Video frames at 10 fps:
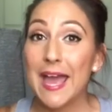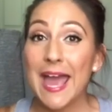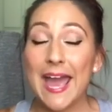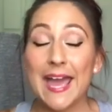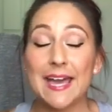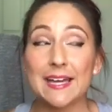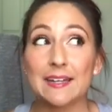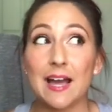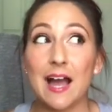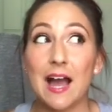
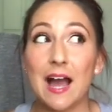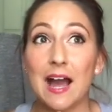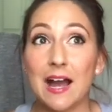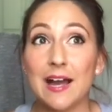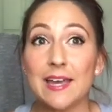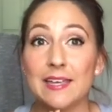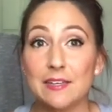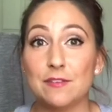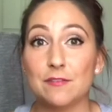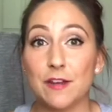and I
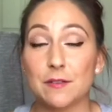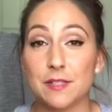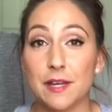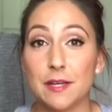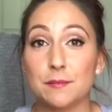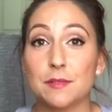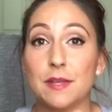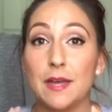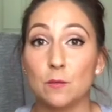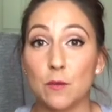even found time
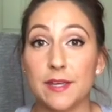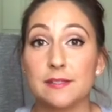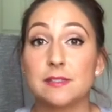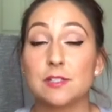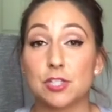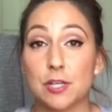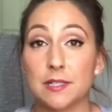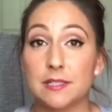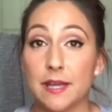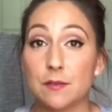and ways to shut
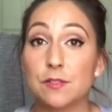it down.